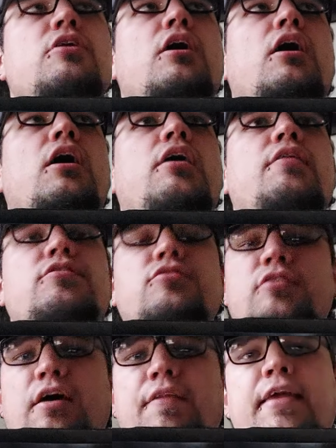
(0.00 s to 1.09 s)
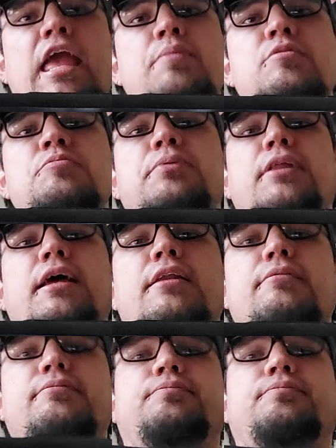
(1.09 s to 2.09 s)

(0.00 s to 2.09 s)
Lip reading: how the game is played.